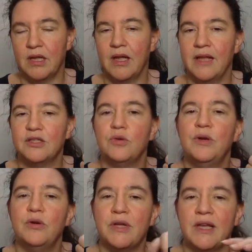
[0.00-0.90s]
And so we're
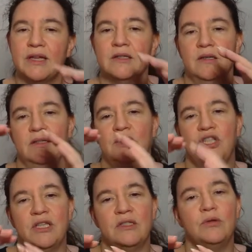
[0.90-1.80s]
looking at
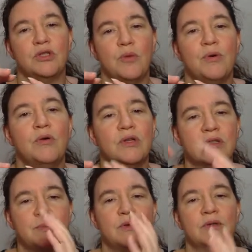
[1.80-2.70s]
just those components
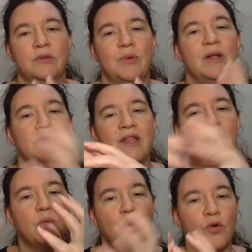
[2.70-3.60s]
because, well, then the
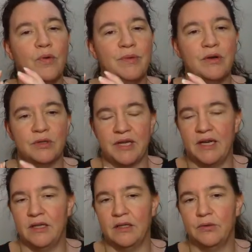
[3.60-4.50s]
walk will be
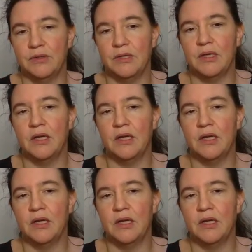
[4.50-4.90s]
contained in those.